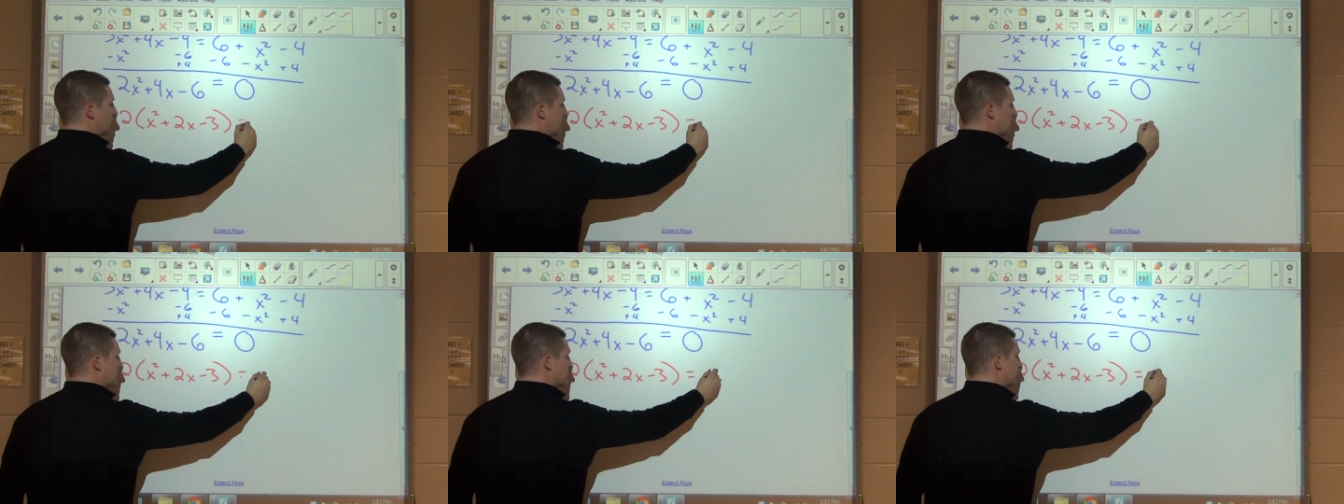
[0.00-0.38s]

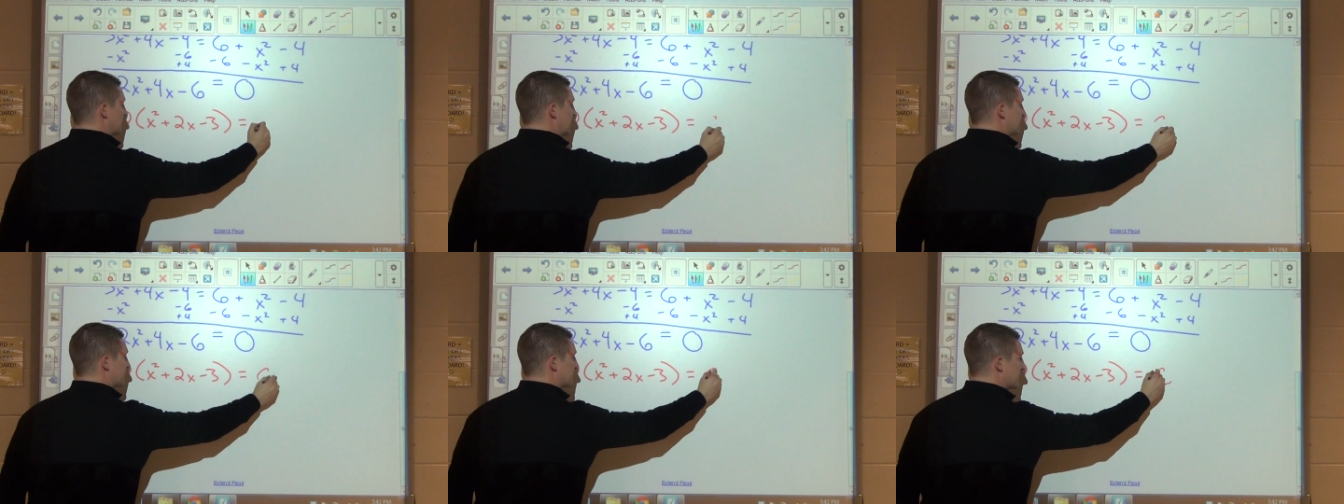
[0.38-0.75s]
This
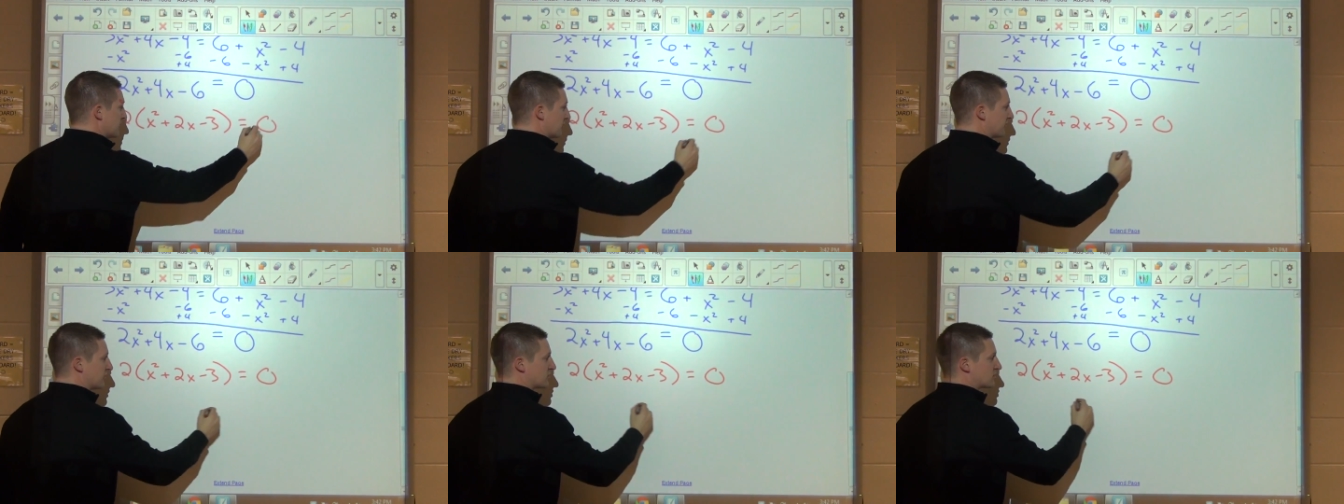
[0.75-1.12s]
leaves me
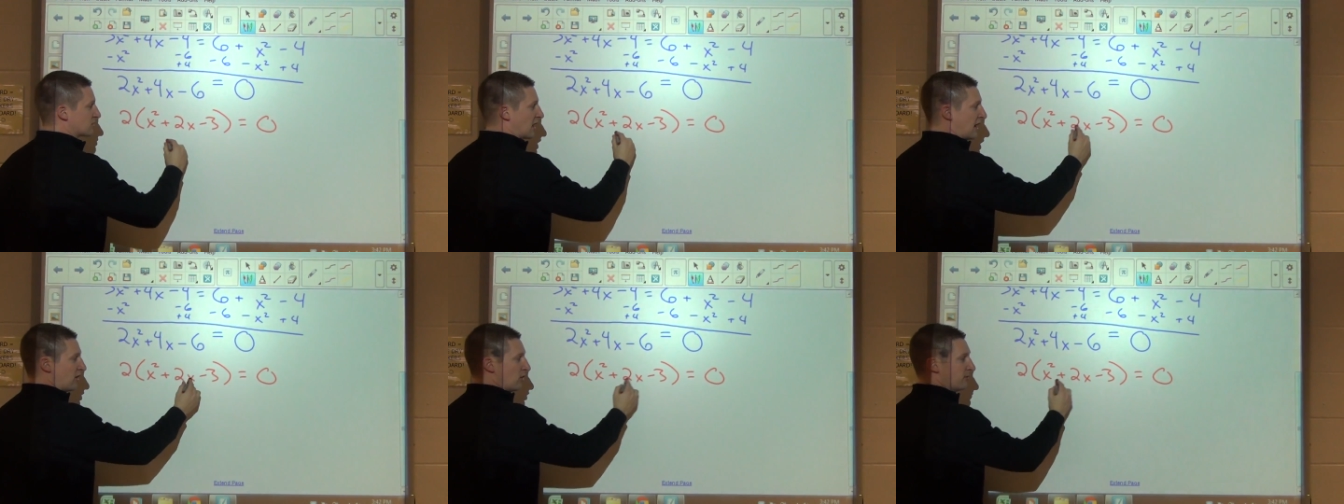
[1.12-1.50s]
with the
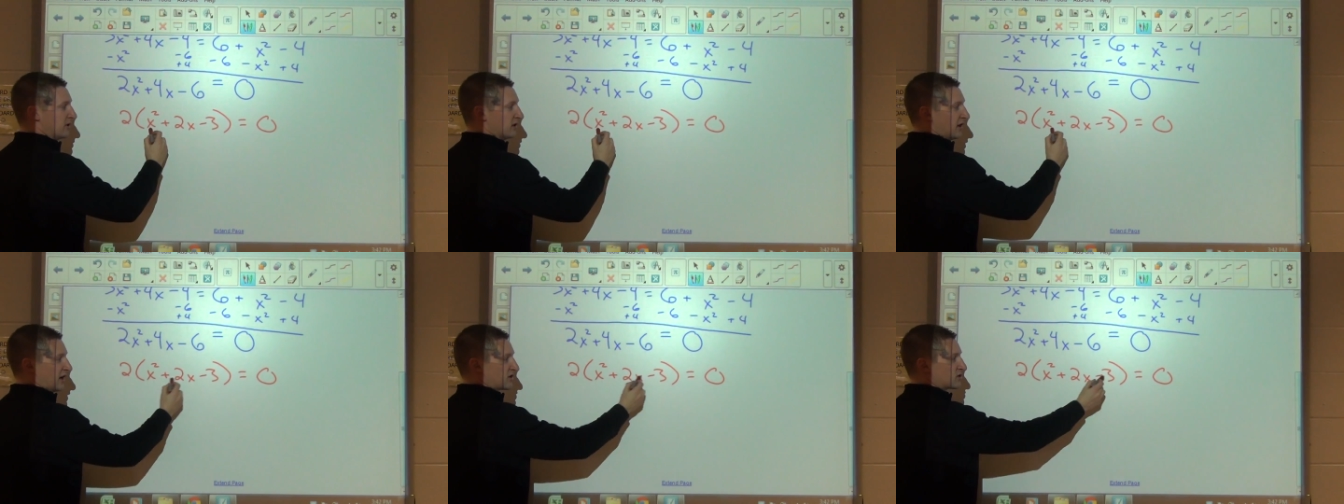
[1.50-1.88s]

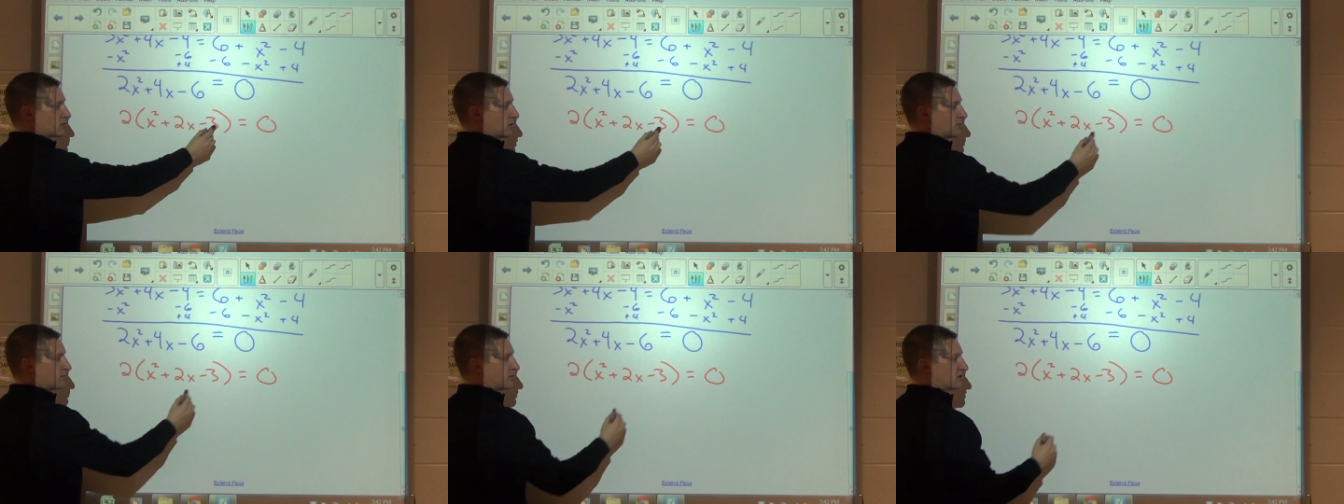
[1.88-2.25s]
trinomial x
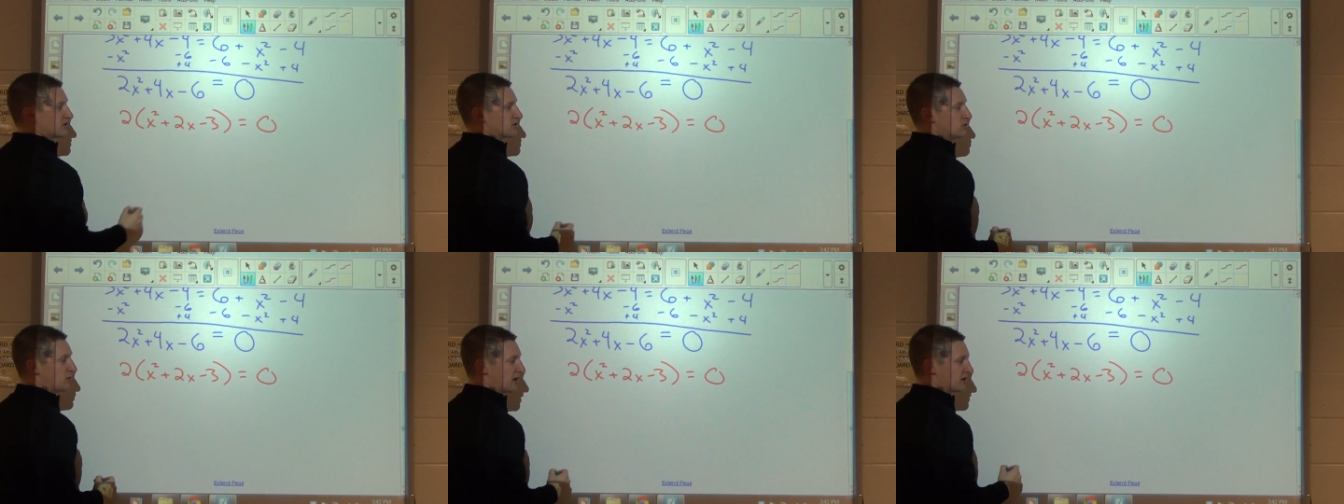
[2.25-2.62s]
squared
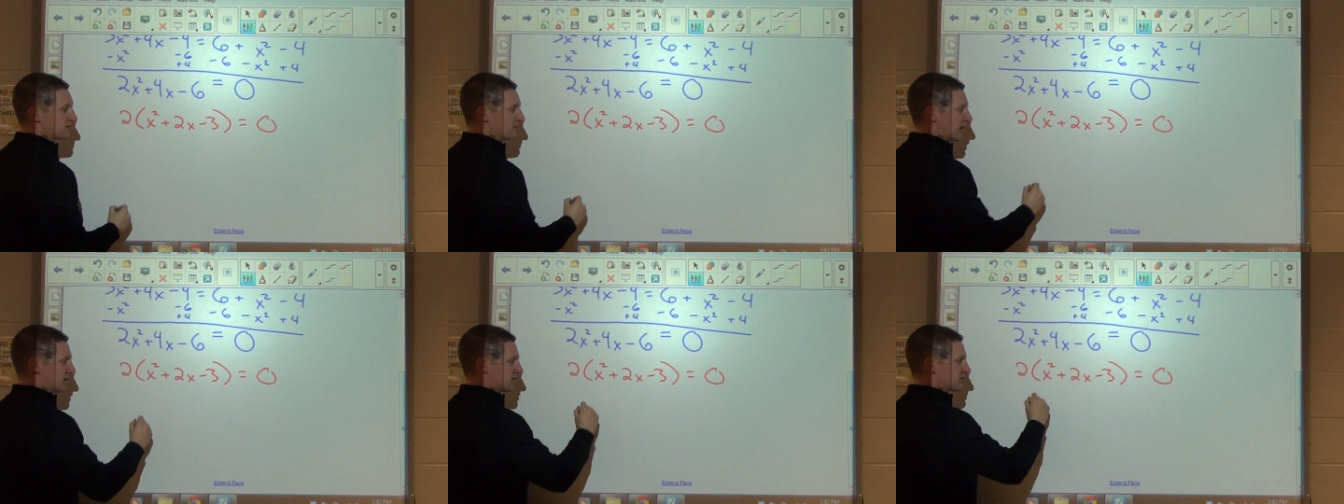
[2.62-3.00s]
plus
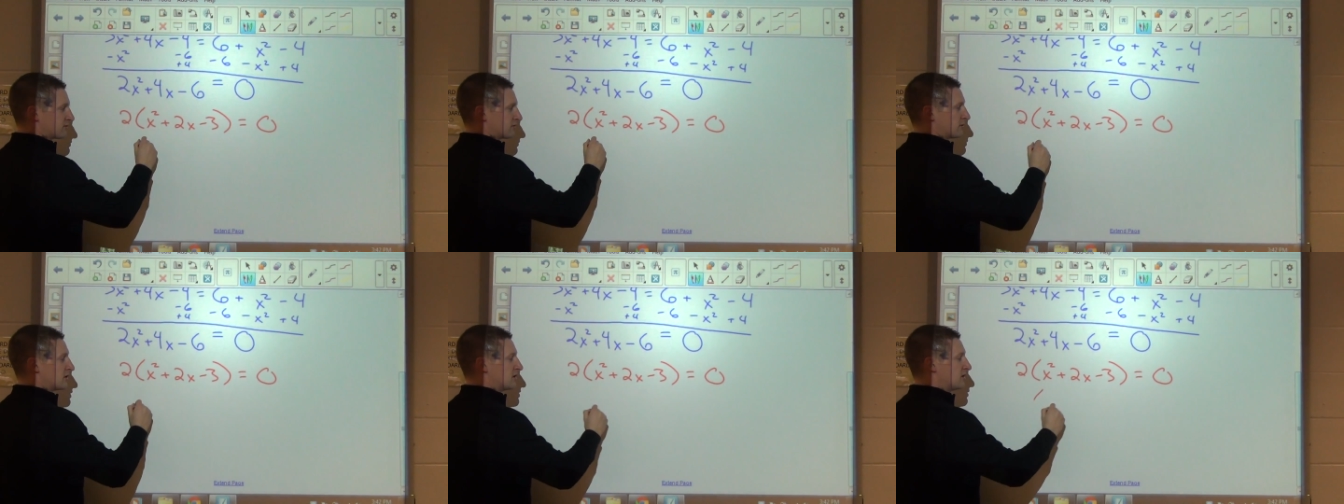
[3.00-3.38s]
2x minus
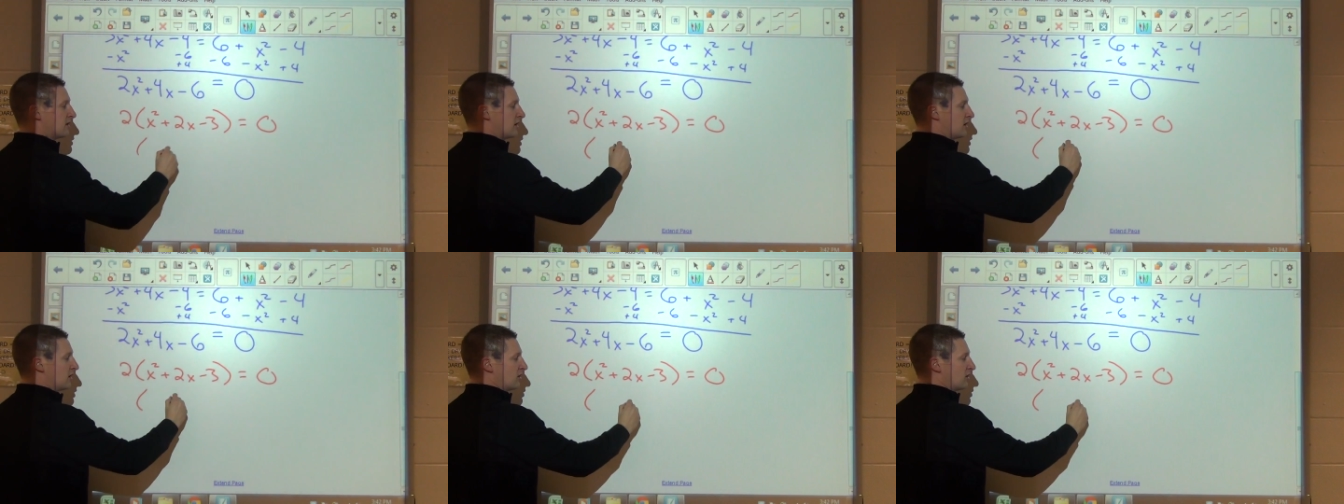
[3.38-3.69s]
3,